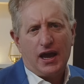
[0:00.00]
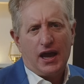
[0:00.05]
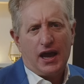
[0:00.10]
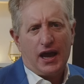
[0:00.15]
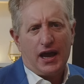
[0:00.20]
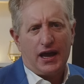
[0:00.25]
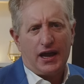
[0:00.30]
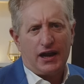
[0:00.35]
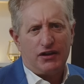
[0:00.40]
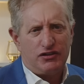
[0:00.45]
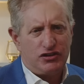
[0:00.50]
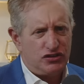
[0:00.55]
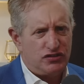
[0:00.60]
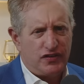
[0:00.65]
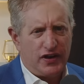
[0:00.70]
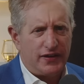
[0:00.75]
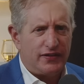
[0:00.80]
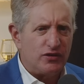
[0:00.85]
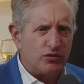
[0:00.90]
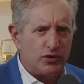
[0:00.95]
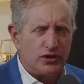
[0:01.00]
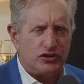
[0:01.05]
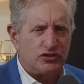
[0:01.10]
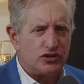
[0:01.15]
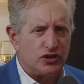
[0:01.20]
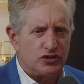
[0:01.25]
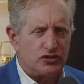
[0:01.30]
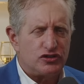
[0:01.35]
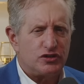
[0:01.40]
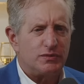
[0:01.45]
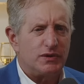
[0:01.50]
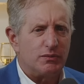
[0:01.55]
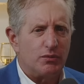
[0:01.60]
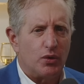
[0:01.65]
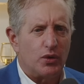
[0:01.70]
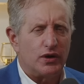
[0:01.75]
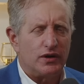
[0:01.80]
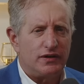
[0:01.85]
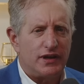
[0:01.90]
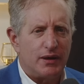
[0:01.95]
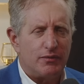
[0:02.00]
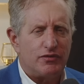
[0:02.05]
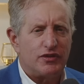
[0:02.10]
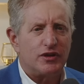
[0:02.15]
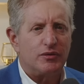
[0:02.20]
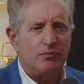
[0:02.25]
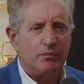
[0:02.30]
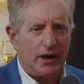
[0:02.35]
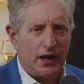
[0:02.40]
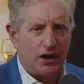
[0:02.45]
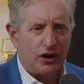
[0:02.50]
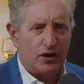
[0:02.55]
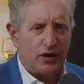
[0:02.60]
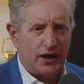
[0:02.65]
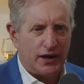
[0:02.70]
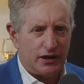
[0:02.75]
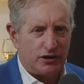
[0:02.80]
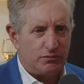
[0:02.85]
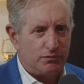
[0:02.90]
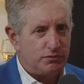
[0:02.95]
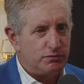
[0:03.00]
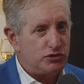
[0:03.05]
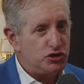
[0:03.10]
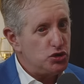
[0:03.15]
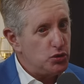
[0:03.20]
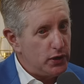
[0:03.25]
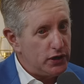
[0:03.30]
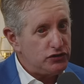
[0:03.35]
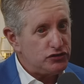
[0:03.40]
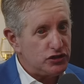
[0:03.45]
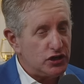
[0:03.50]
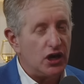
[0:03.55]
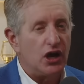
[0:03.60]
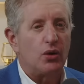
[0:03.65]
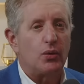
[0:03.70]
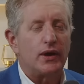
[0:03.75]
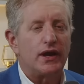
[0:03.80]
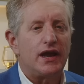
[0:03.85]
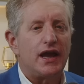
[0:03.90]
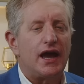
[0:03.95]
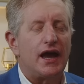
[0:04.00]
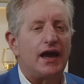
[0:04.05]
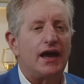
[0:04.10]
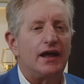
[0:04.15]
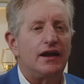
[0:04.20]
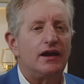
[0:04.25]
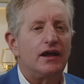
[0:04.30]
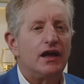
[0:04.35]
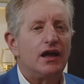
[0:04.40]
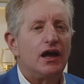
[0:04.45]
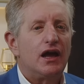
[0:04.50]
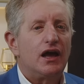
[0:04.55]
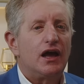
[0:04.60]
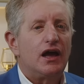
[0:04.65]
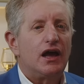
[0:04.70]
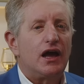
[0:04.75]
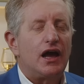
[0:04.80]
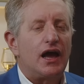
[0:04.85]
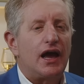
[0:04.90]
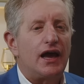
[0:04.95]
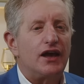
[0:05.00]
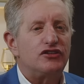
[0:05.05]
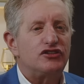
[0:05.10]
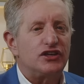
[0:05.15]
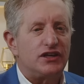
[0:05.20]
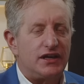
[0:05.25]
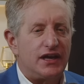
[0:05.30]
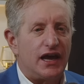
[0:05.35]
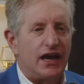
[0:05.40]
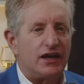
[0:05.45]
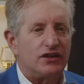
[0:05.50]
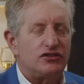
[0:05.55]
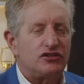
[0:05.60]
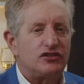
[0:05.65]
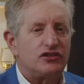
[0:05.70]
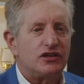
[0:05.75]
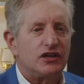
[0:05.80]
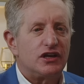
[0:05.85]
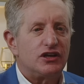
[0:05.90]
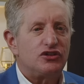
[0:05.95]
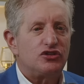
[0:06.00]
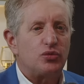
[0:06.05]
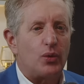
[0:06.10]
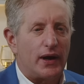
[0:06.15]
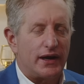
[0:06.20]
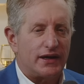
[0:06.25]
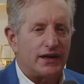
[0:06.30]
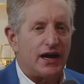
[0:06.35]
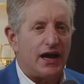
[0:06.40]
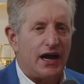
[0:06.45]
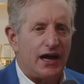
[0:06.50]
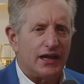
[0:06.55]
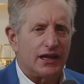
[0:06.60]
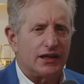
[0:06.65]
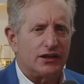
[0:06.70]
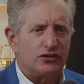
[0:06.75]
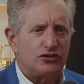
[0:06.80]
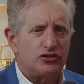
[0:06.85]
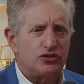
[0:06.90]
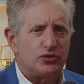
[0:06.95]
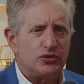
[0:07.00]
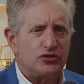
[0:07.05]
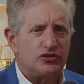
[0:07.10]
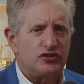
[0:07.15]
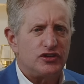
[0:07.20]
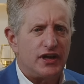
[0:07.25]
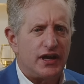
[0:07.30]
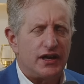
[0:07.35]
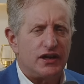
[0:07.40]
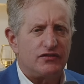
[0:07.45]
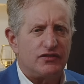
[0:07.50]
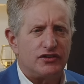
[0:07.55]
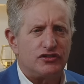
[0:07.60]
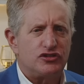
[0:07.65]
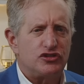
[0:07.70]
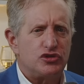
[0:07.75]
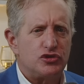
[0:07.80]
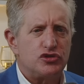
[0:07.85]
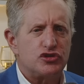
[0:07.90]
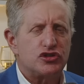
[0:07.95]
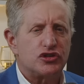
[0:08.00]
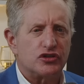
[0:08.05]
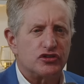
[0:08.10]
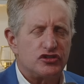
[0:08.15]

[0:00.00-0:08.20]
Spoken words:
And I just find the research to be more in-depth and better. And 2 weeks ago, we had as a guest Dwight Collins, who's the head of institutional